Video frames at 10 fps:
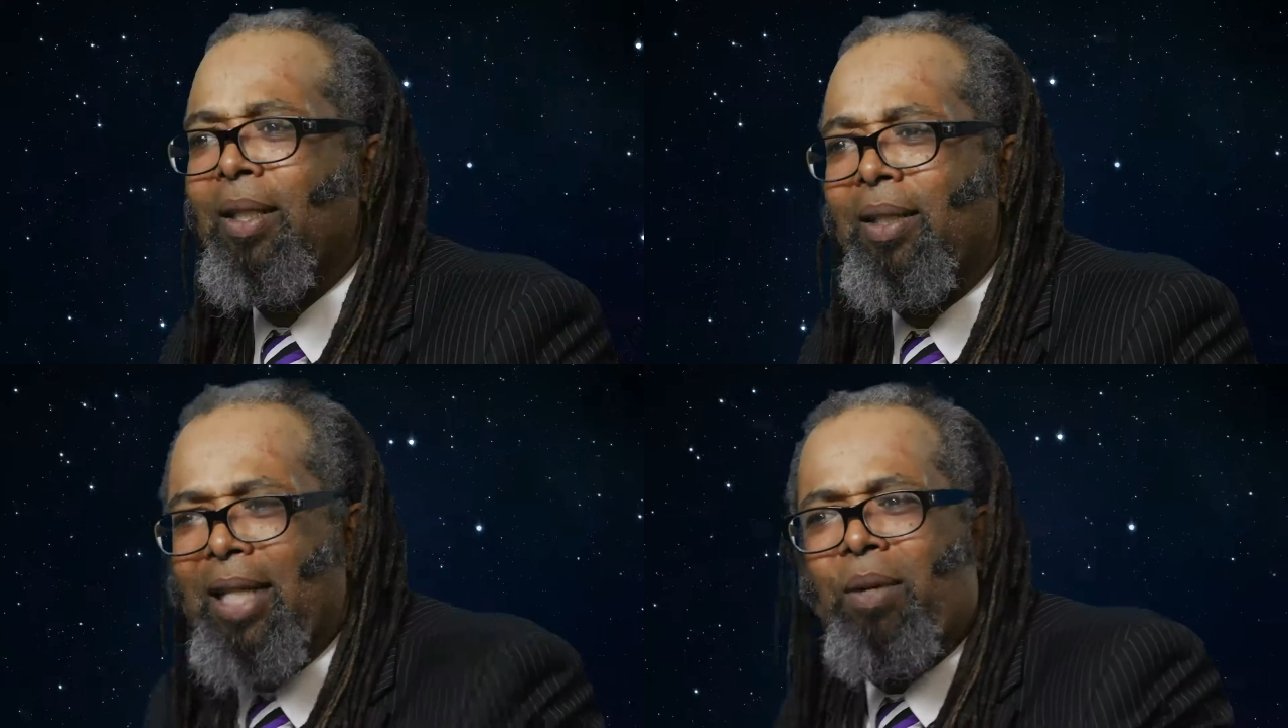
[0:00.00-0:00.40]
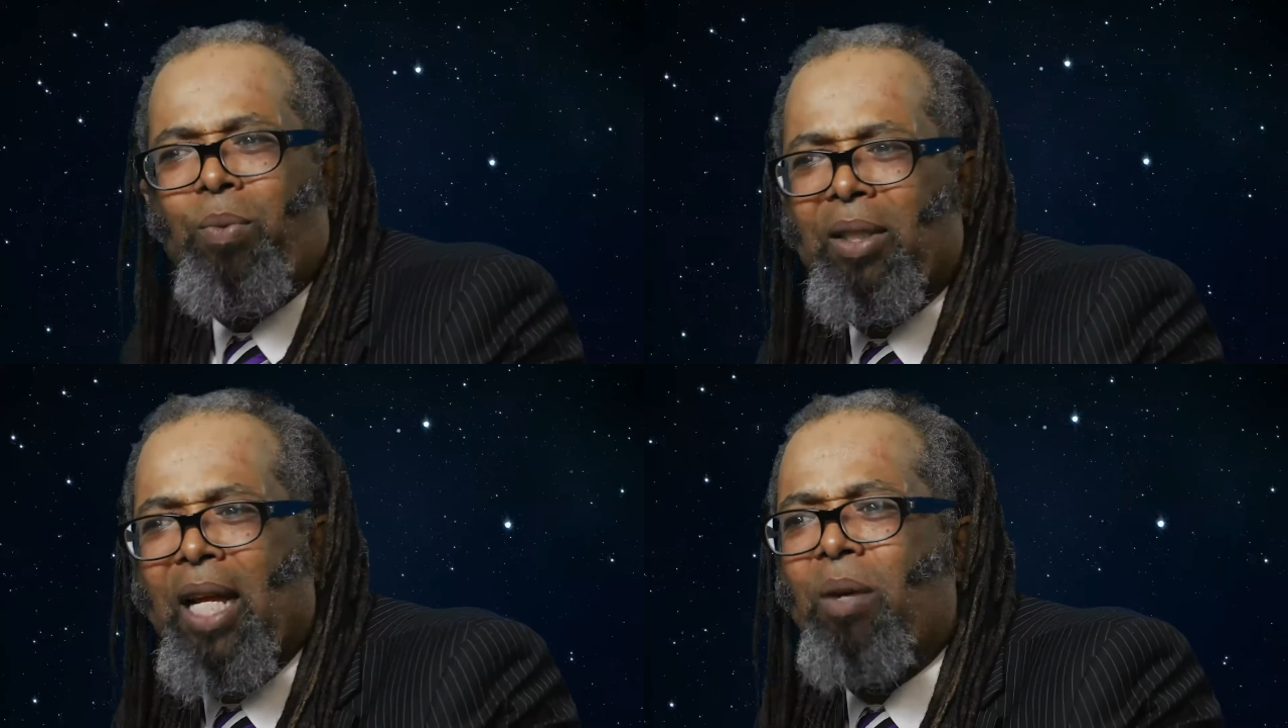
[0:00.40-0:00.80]
Is that
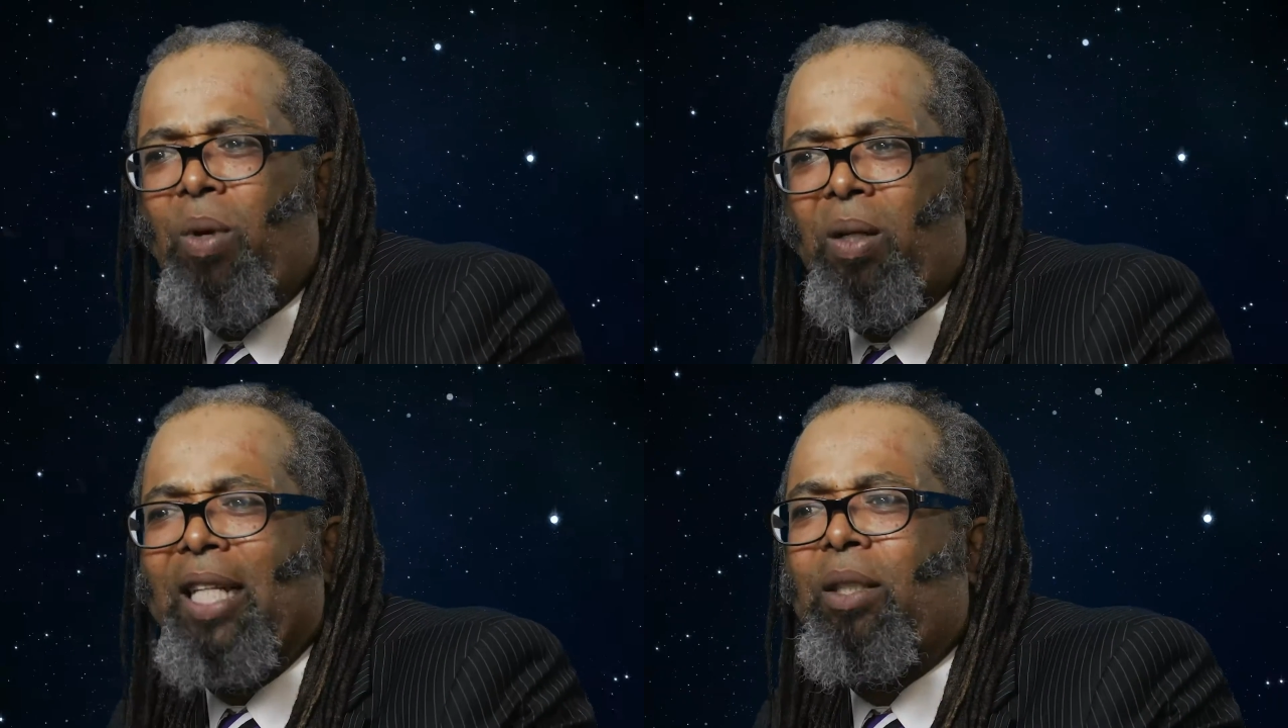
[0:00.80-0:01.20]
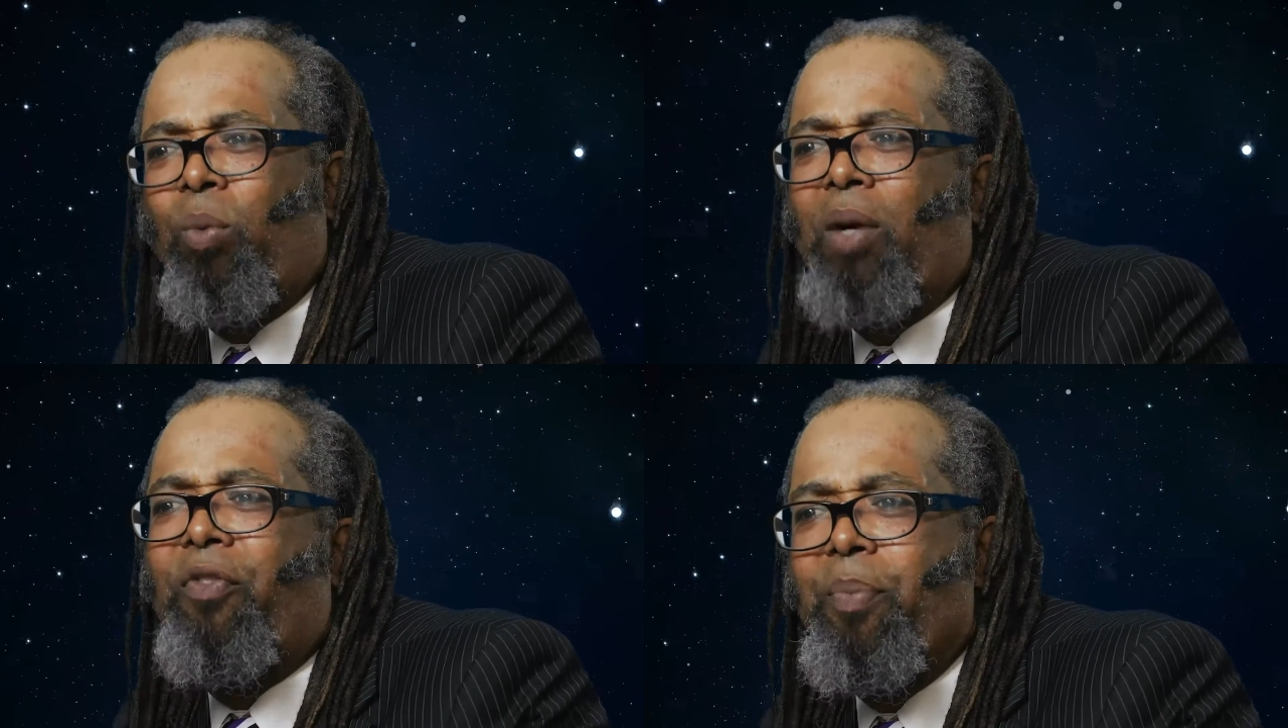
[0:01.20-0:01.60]
a word? That's a
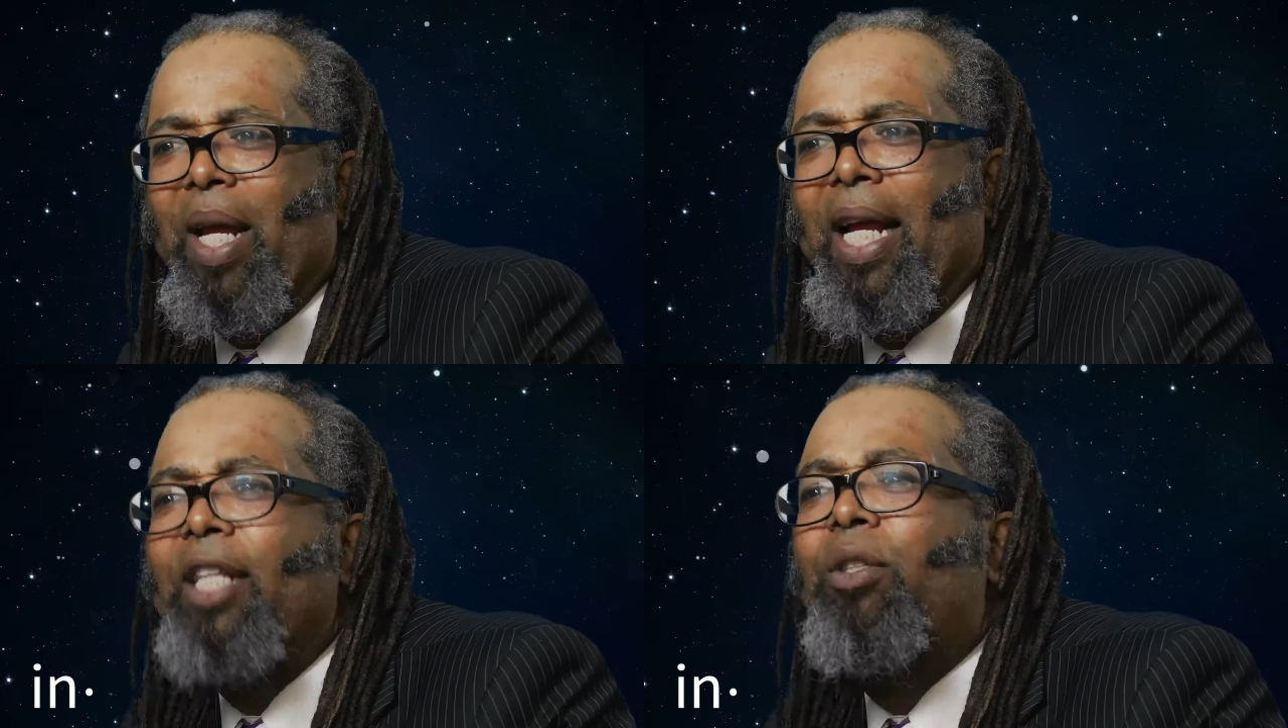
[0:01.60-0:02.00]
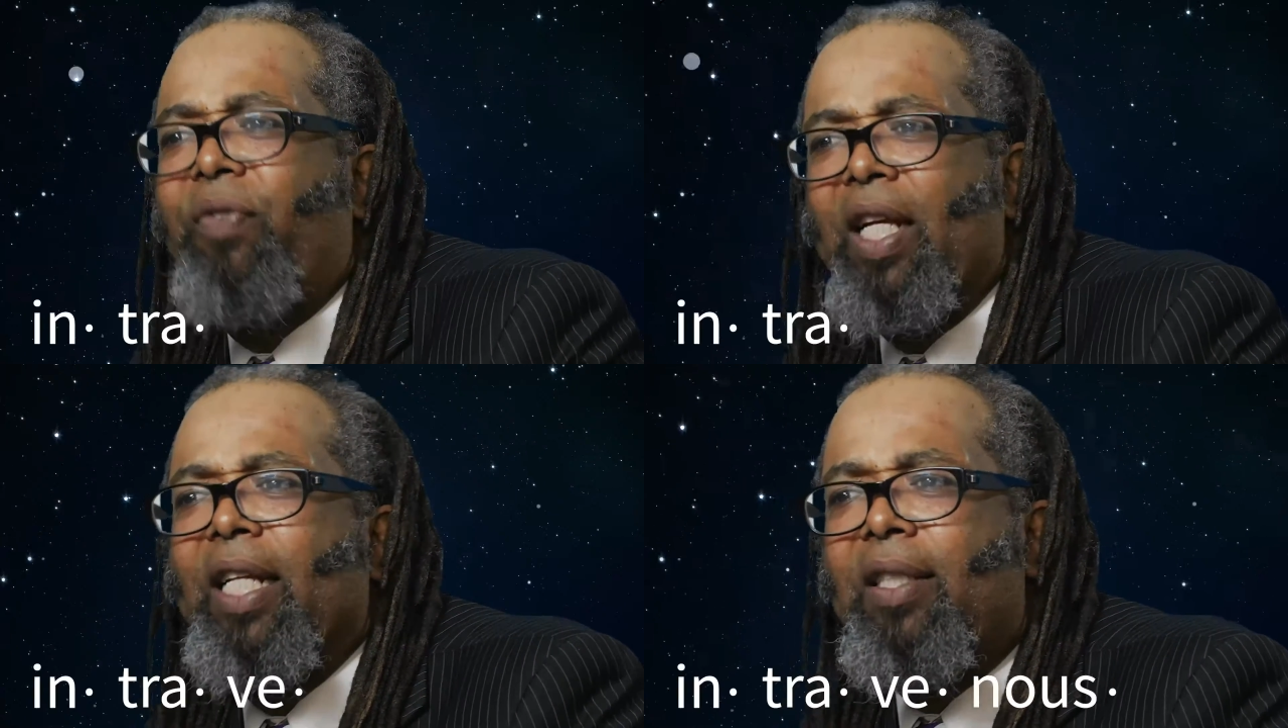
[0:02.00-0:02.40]
word for me.
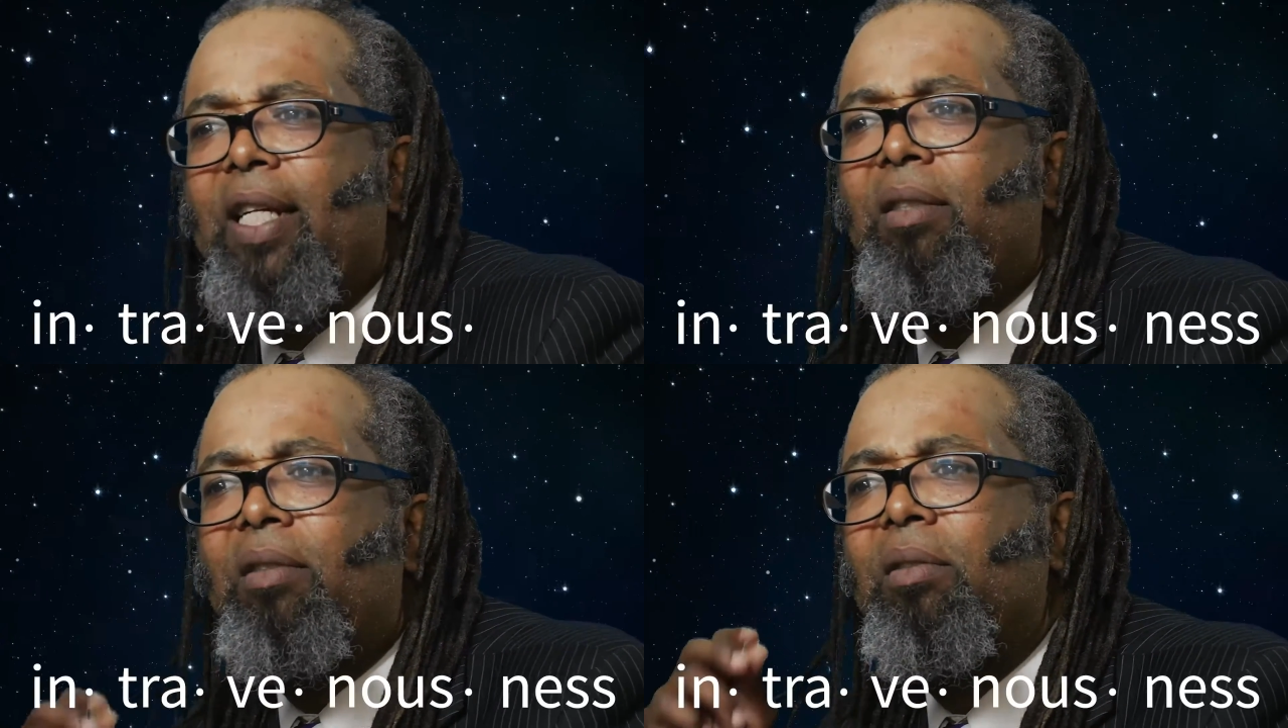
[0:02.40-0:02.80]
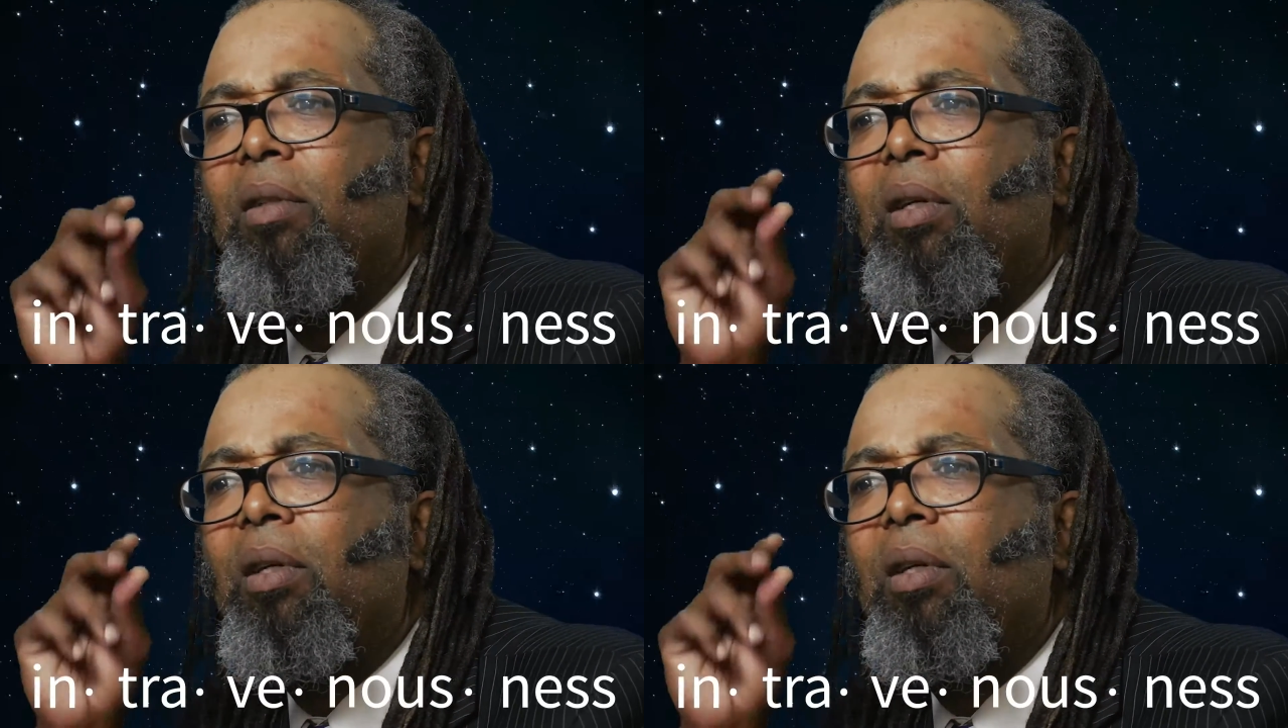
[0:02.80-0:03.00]
Intravenousness